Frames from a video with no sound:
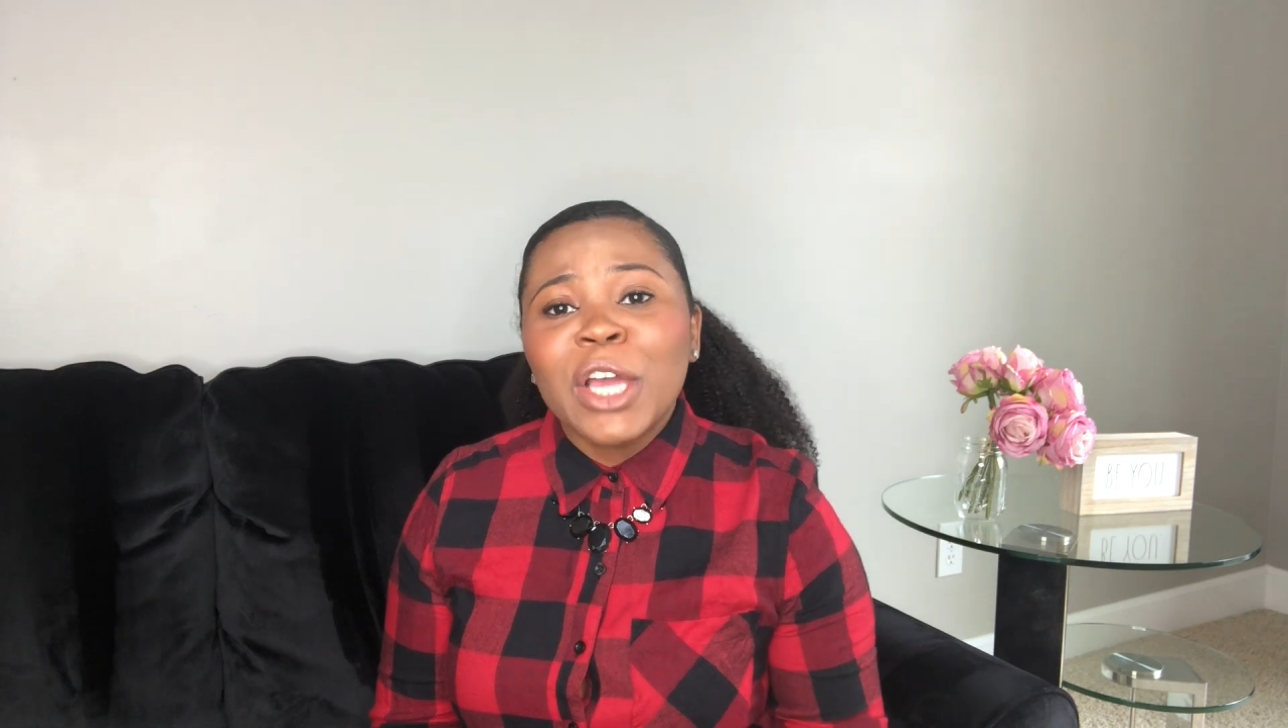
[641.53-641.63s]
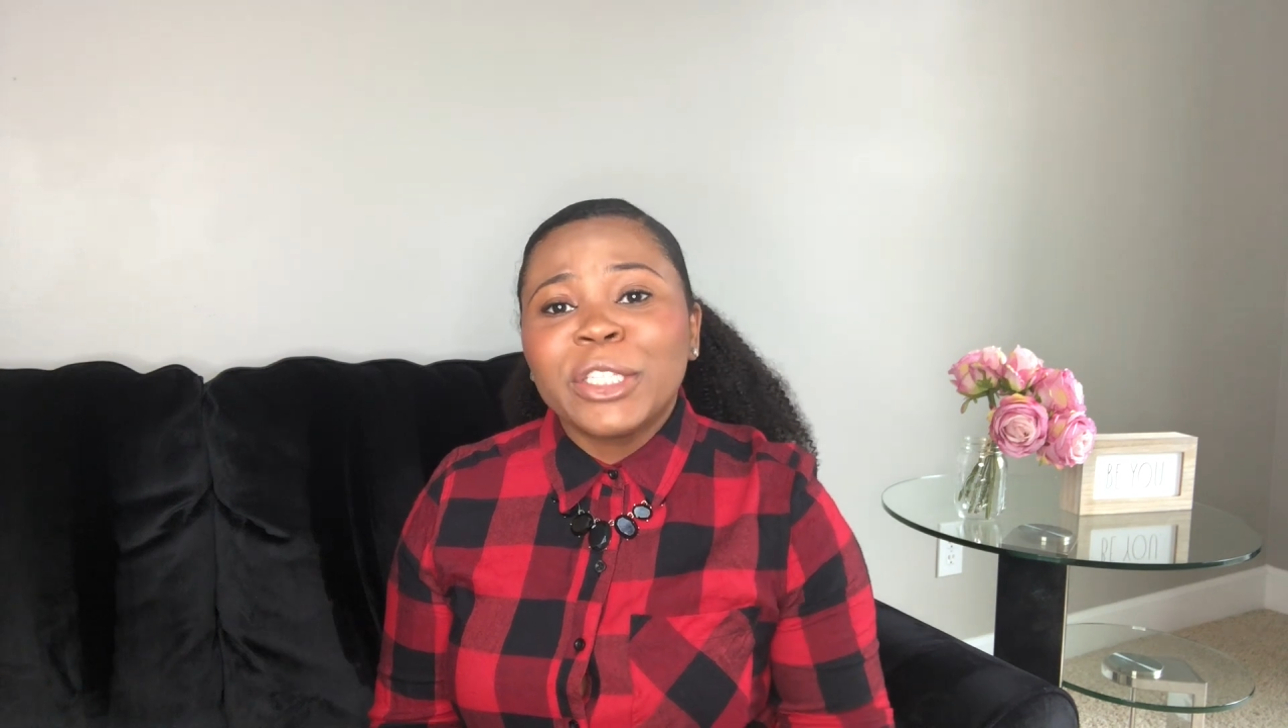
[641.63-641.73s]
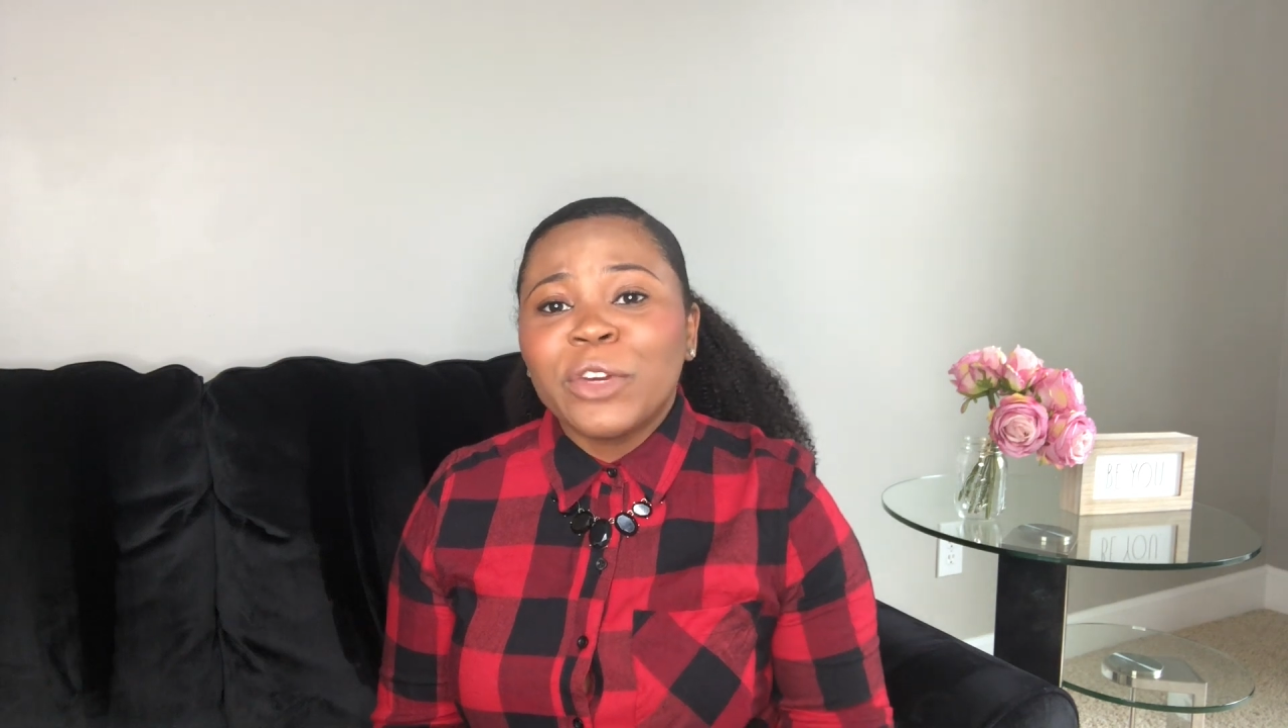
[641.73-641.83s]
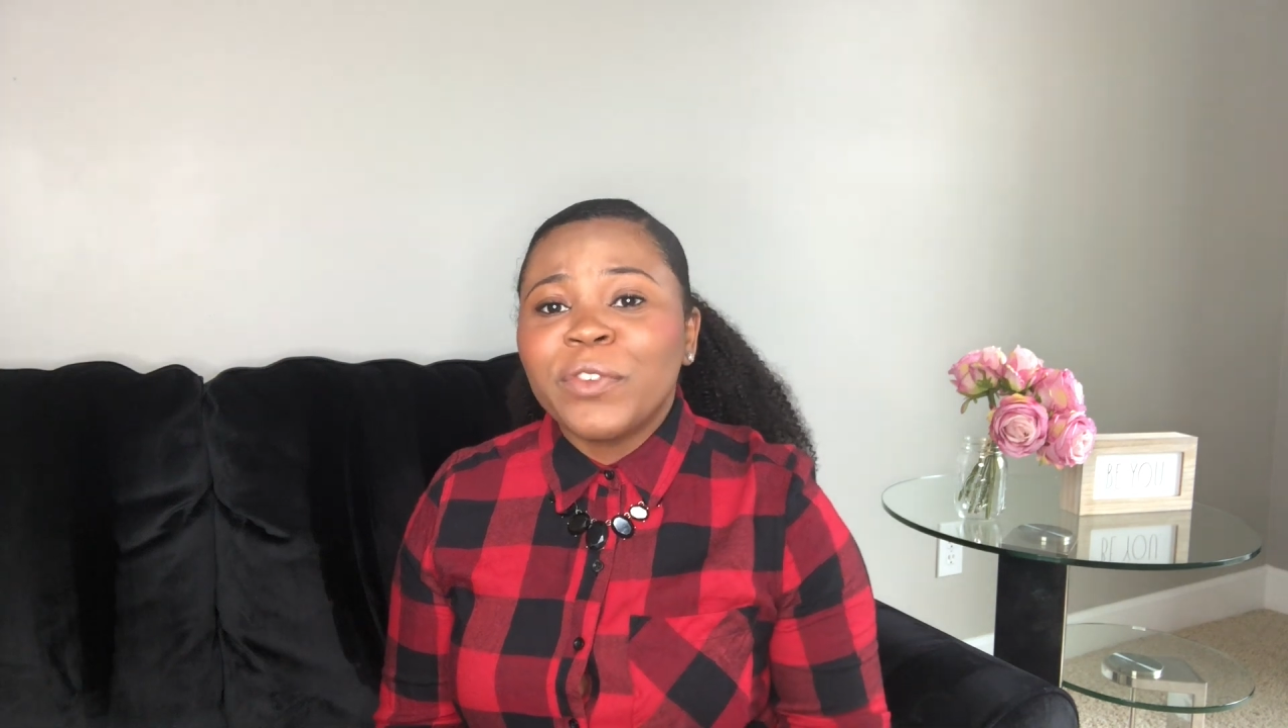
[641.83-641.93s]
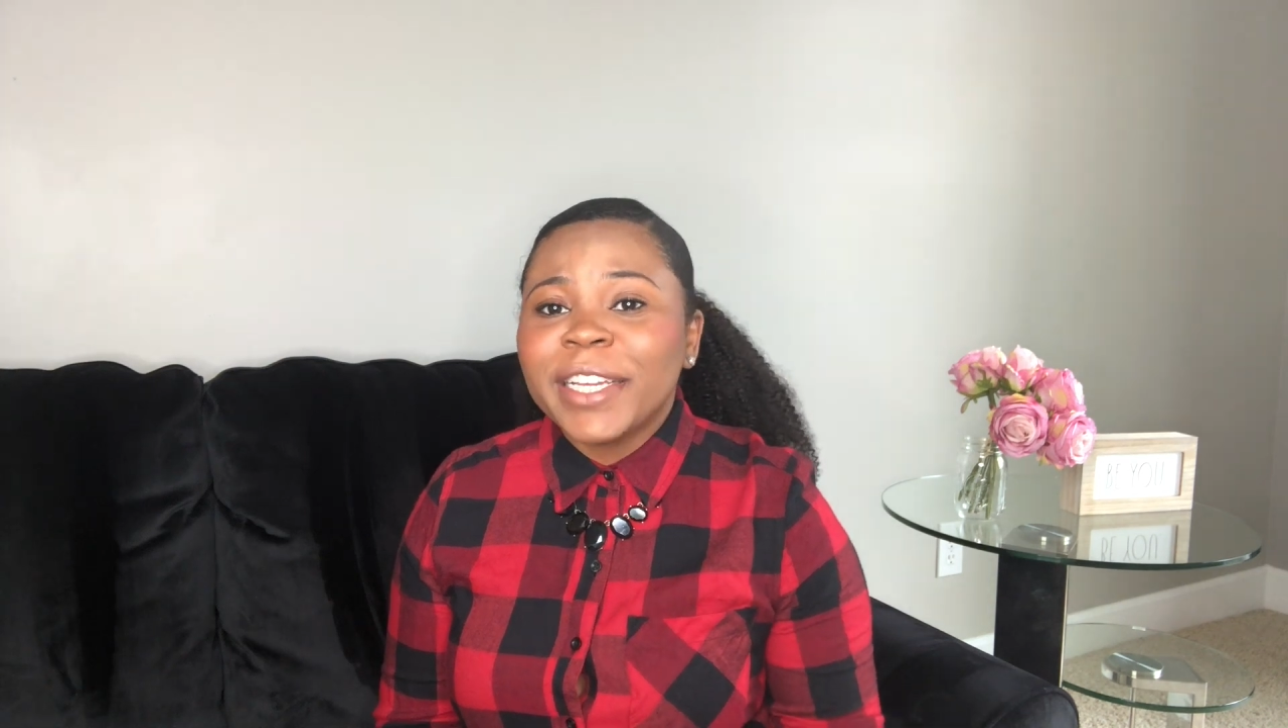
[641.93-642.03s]

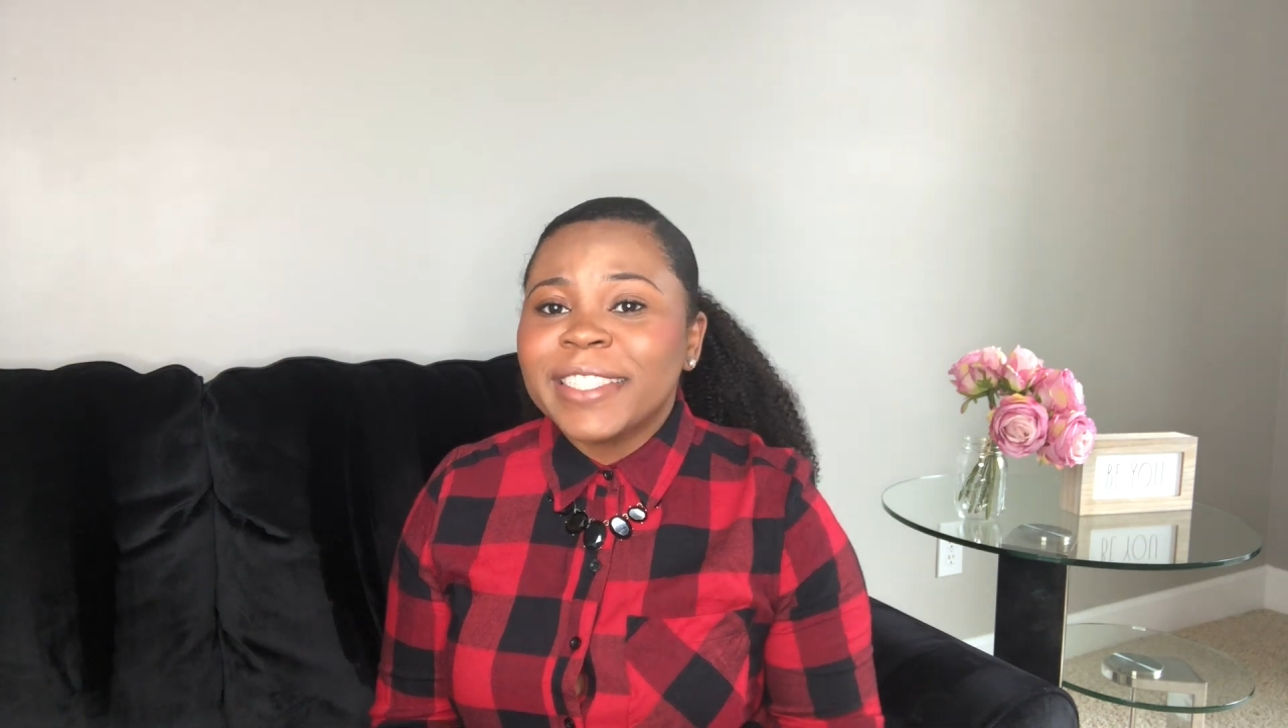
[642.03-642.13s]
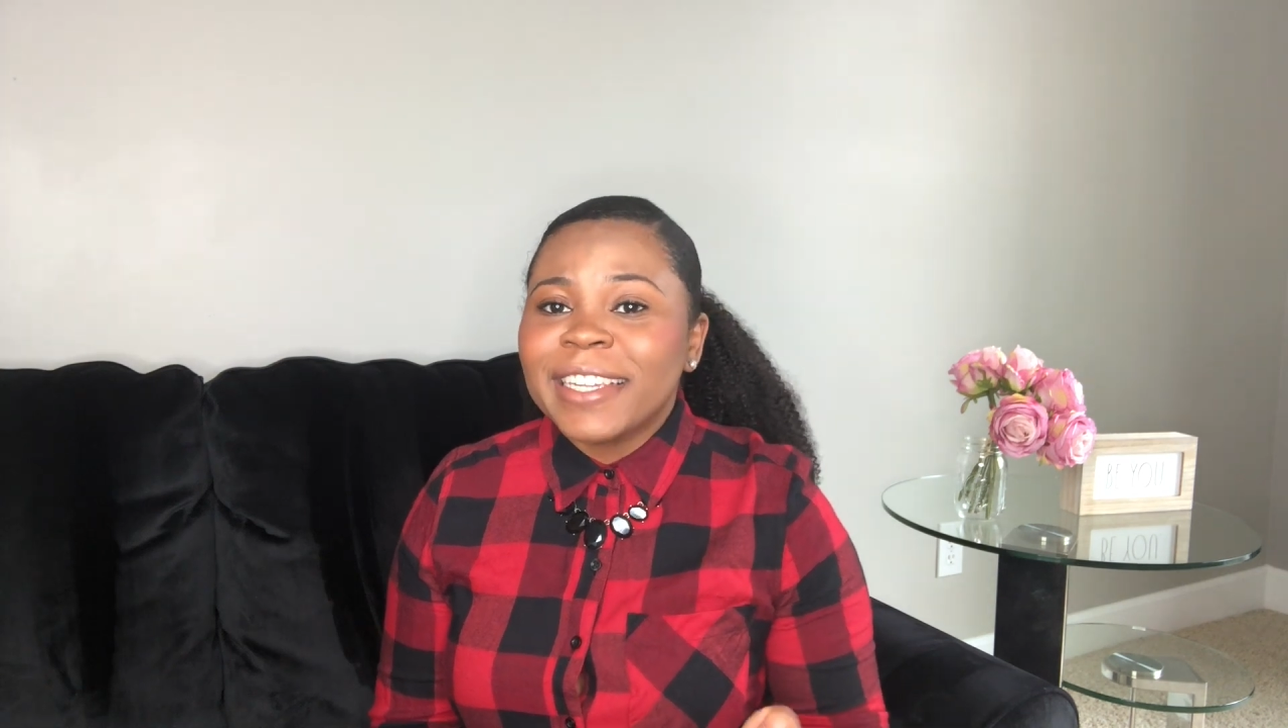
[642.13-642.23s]
Don't forget to